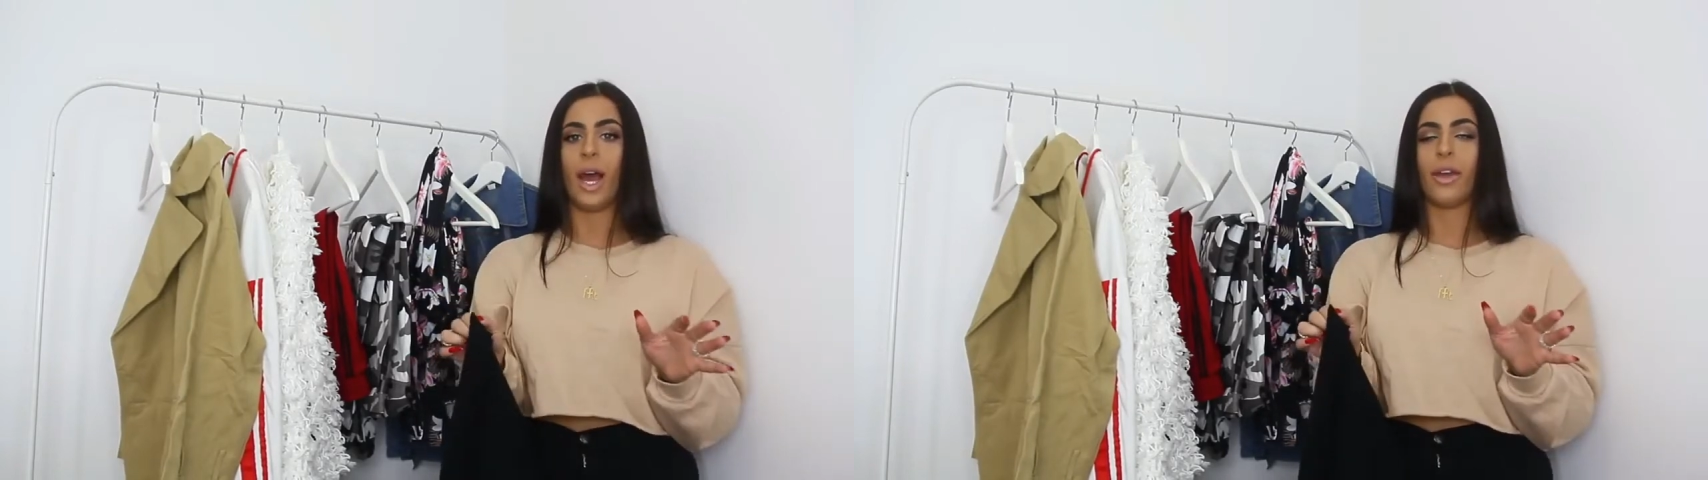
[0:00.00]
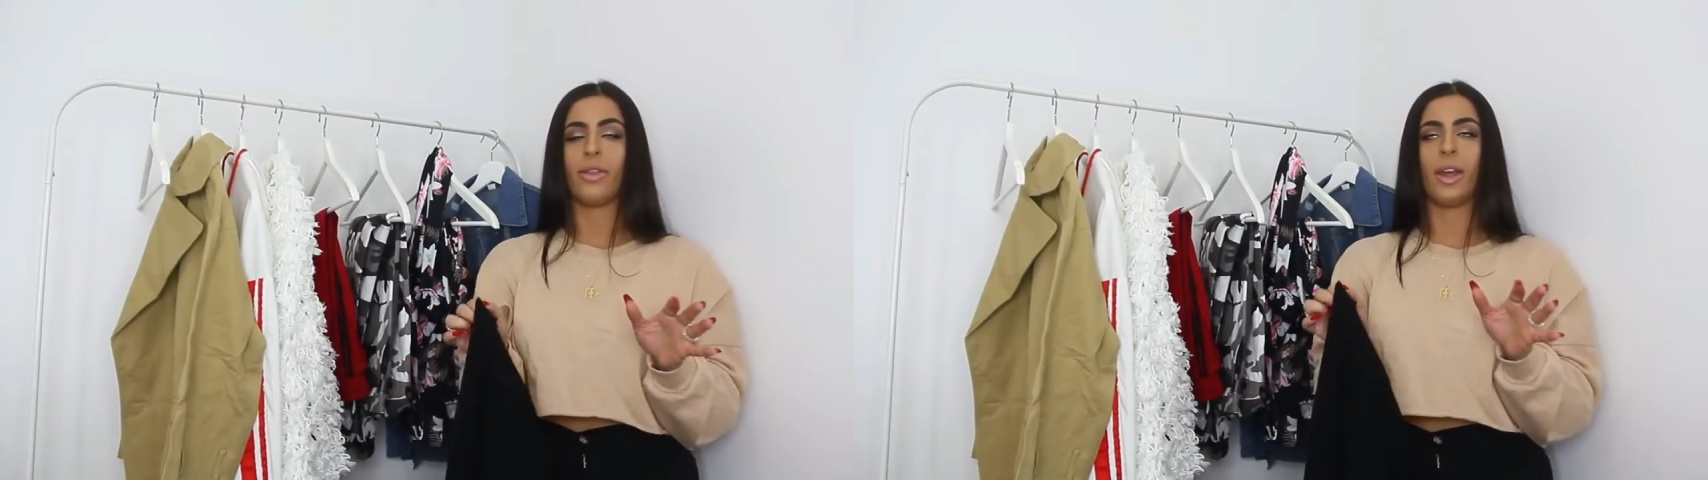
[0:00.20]

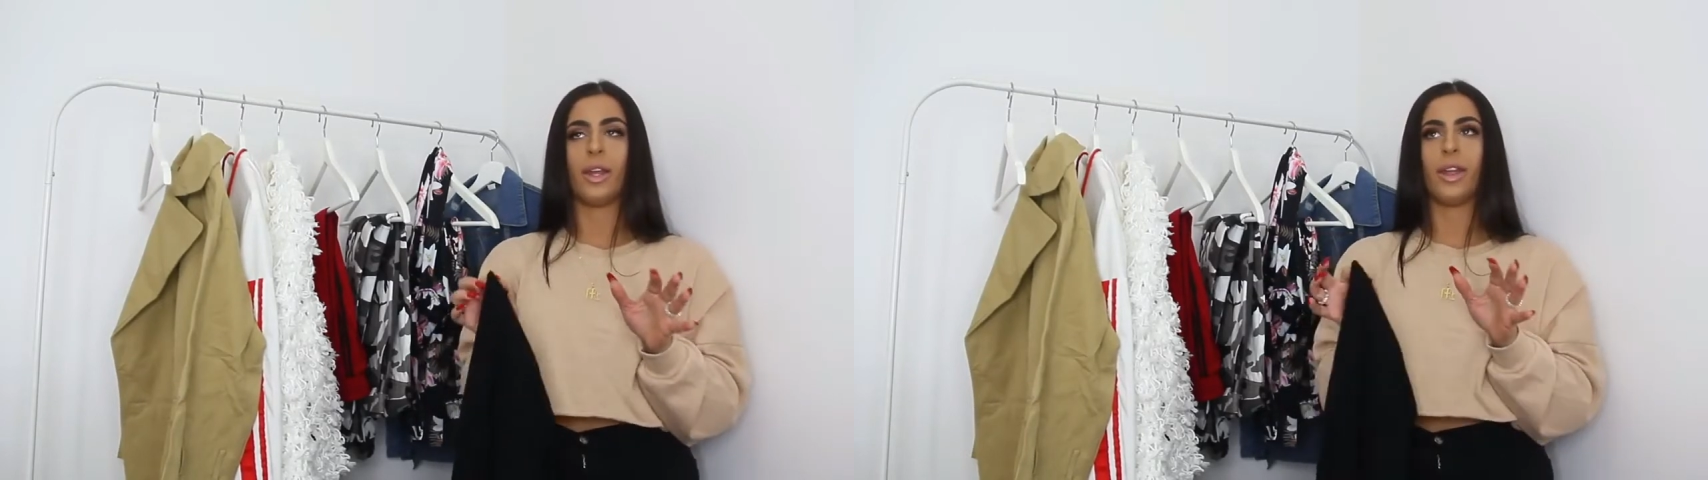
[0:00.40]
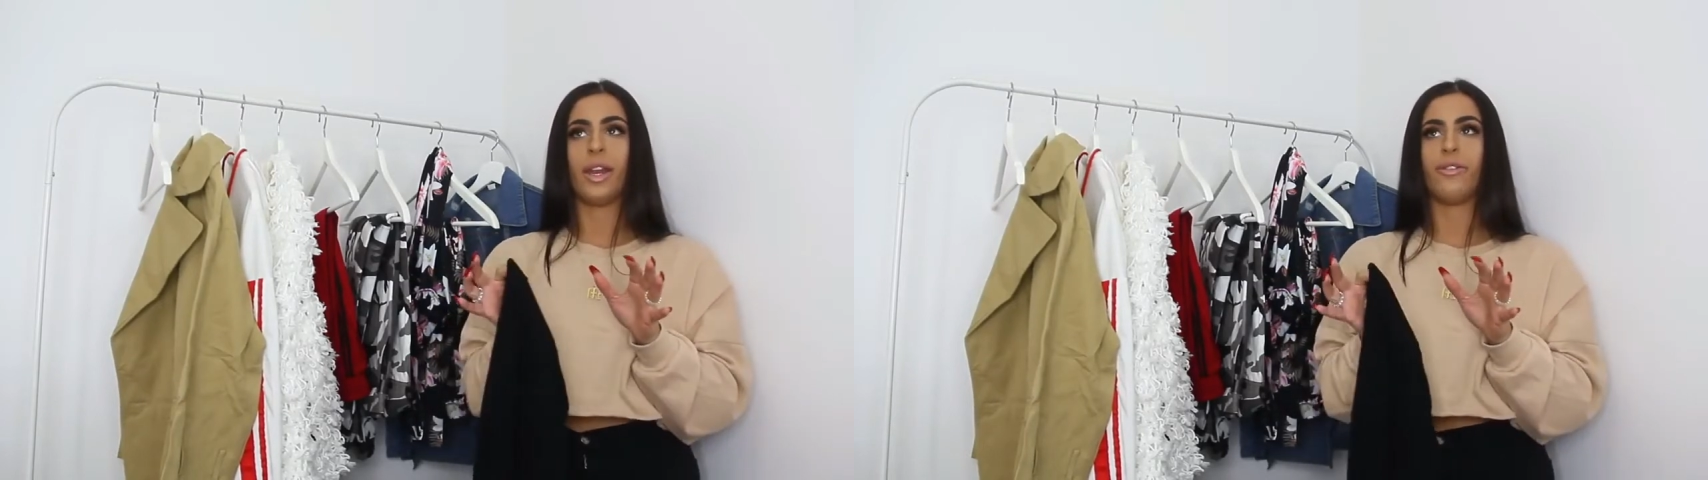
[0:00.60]
I think
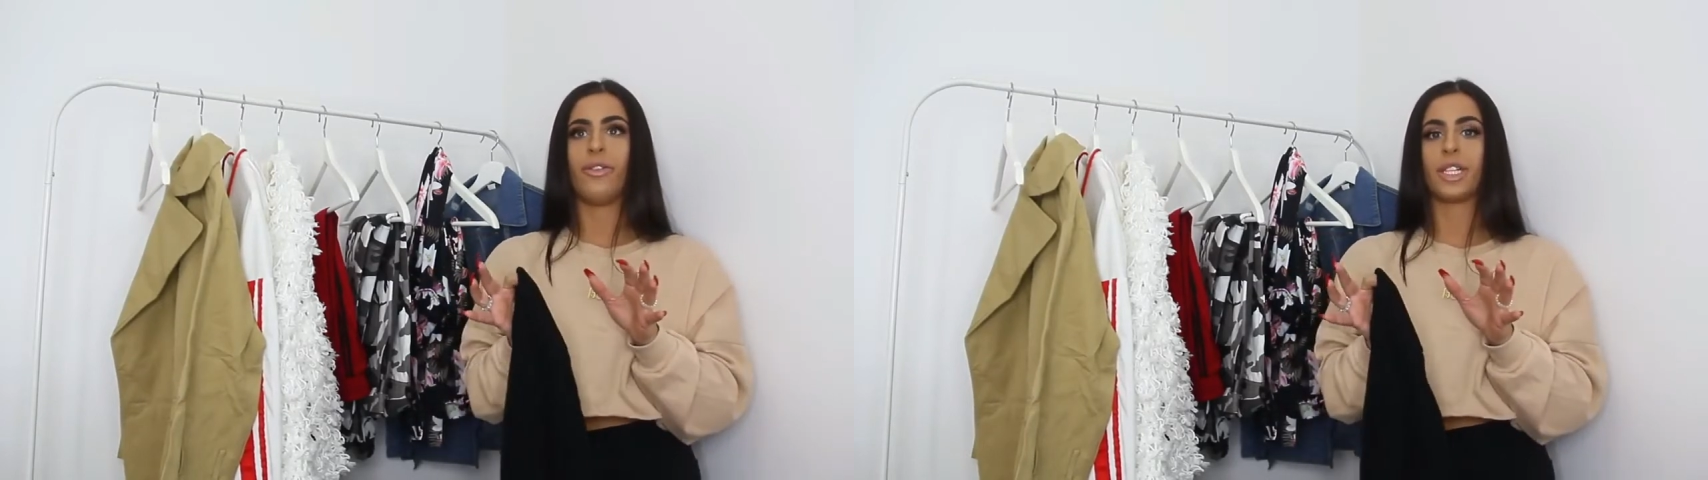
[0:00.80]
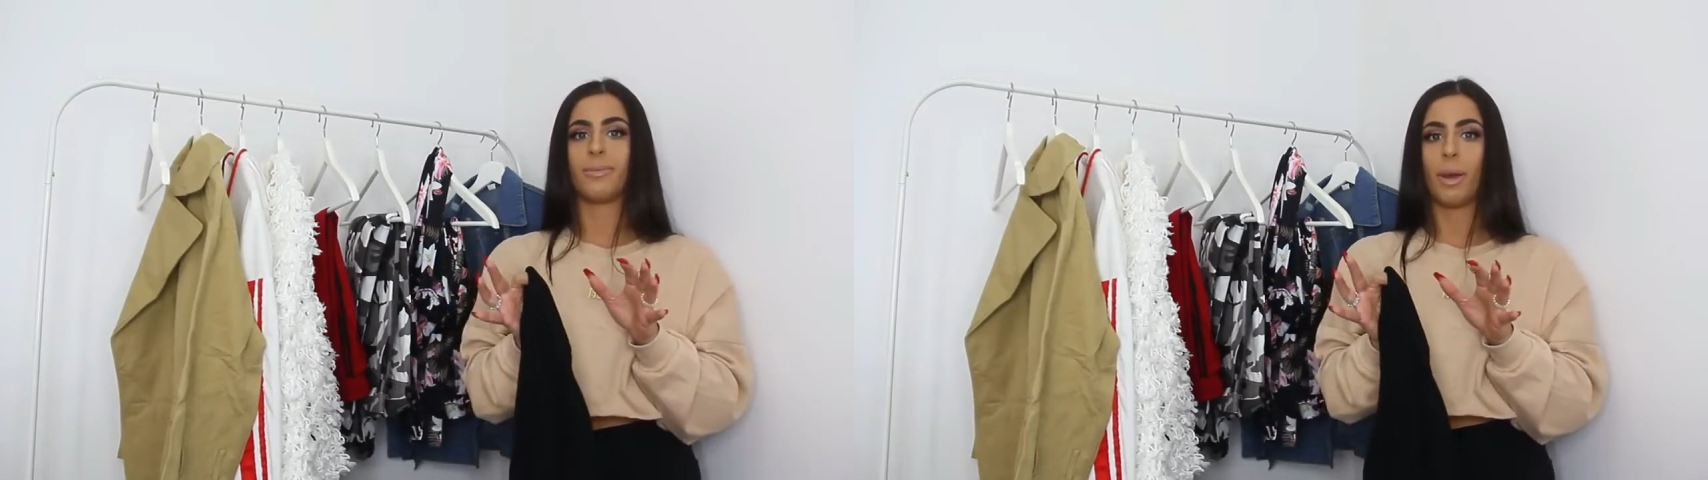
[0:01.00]
that it
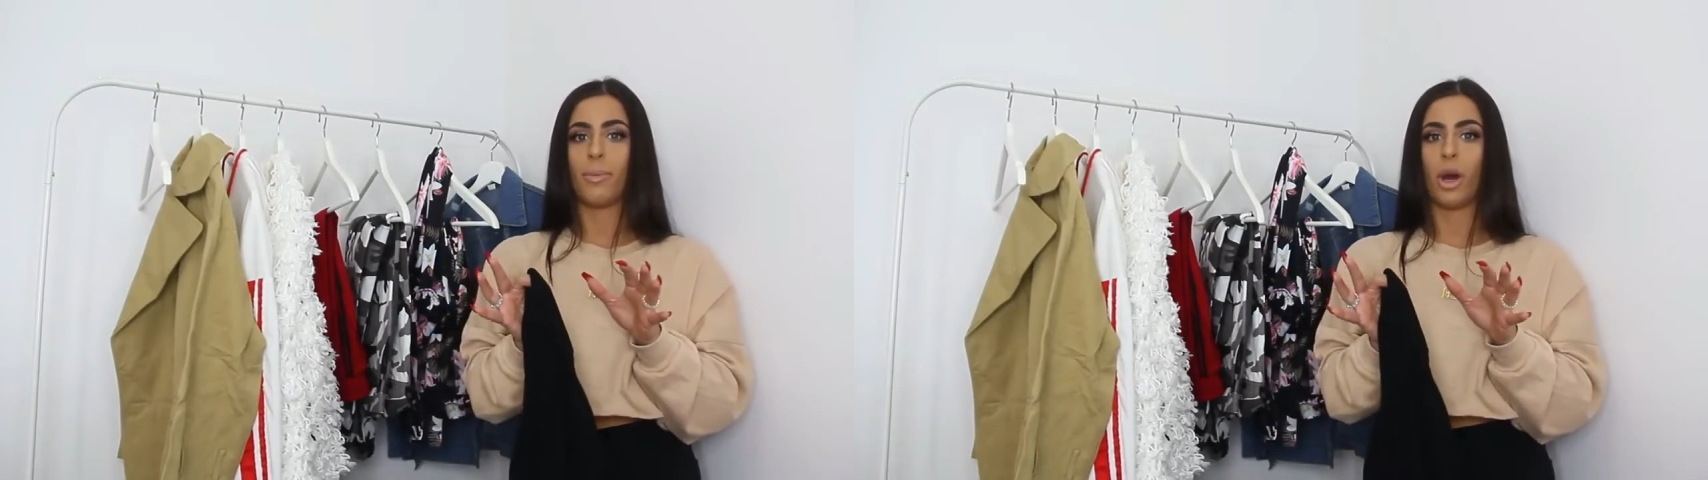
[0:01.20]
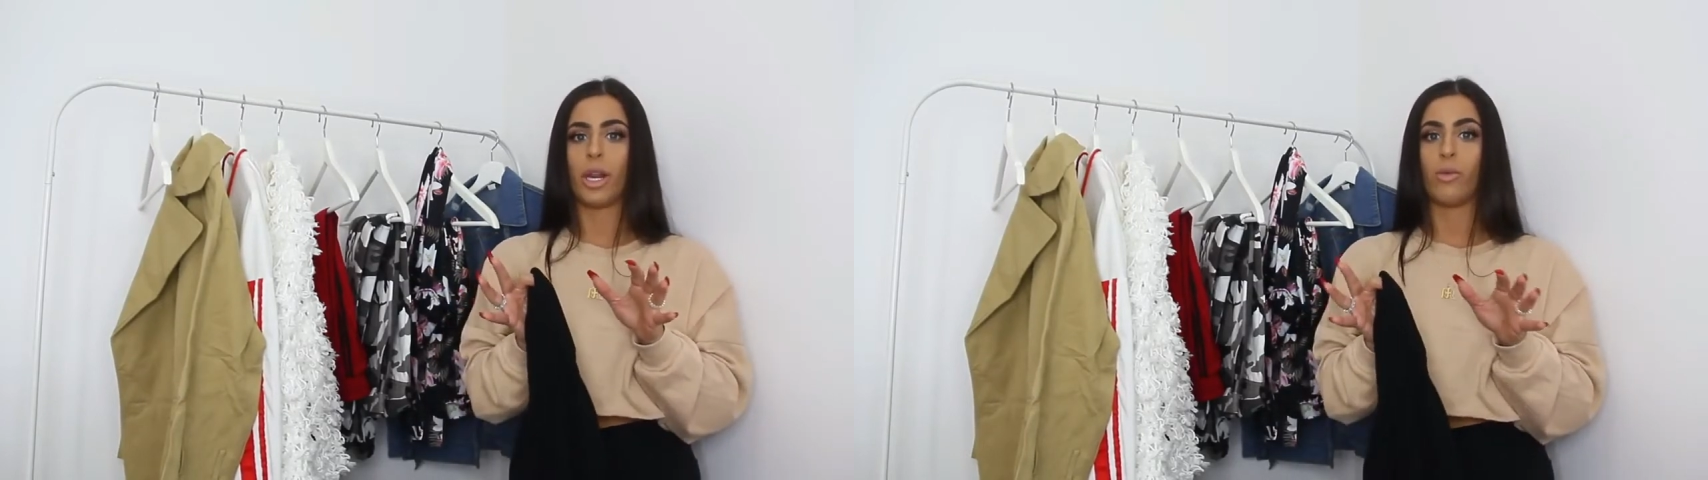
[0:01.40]
fits my
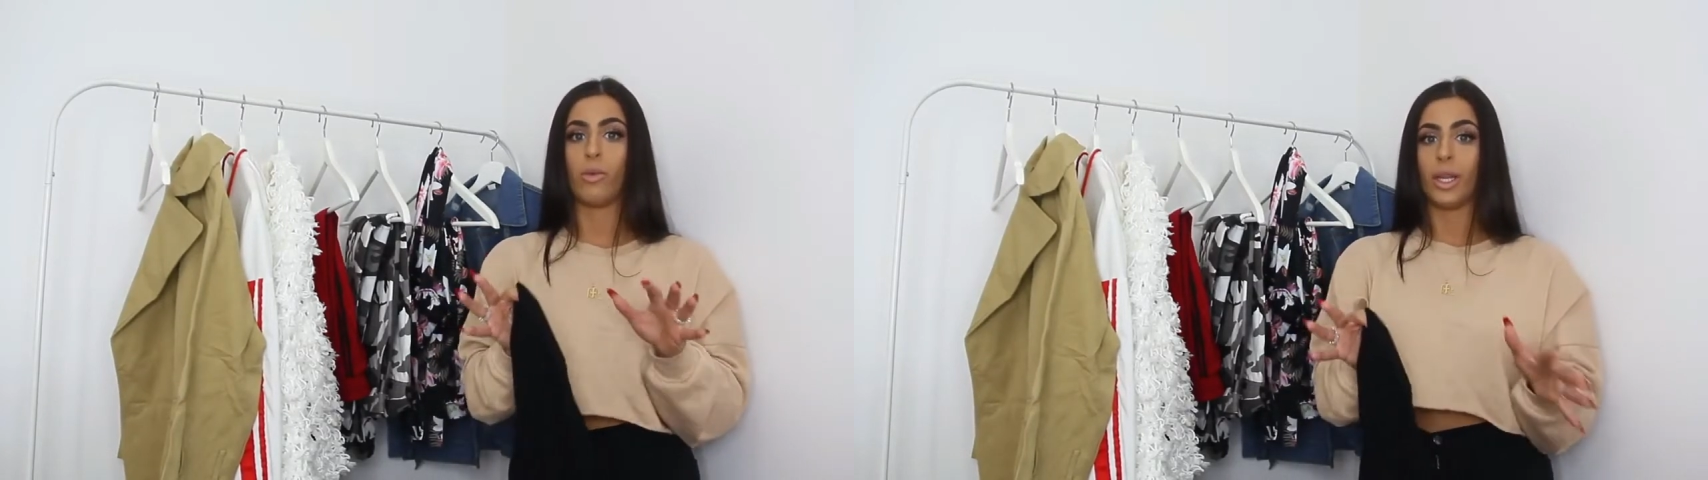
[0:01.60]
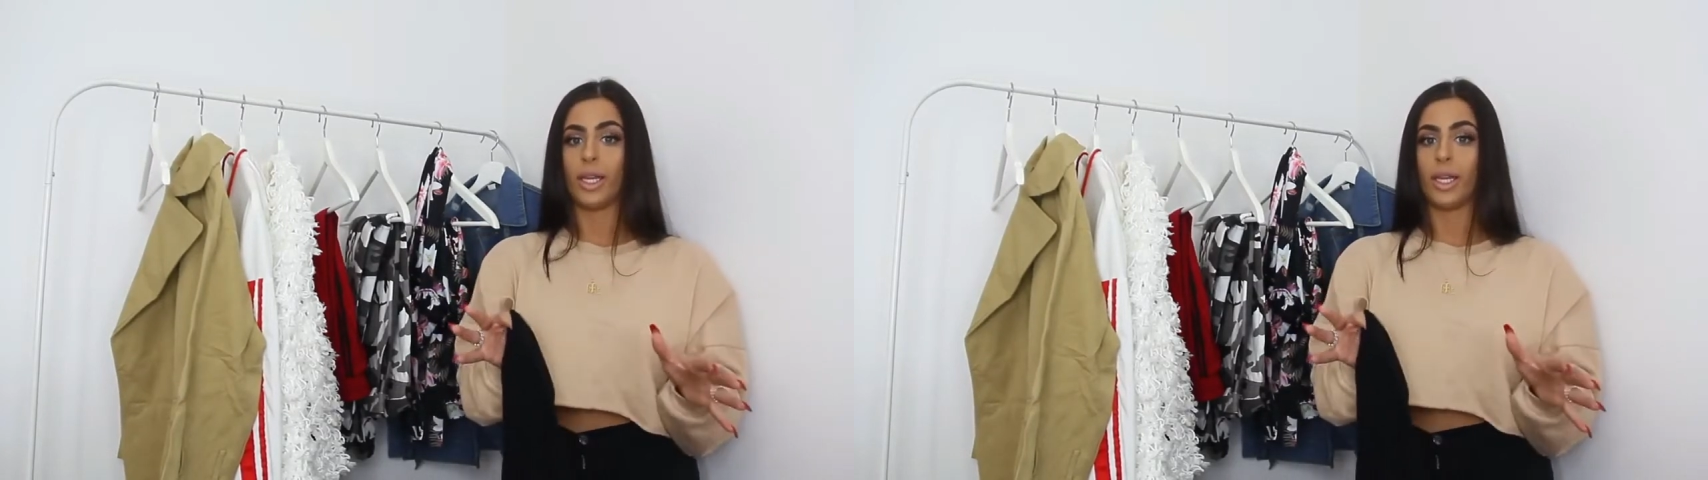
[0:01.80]
body really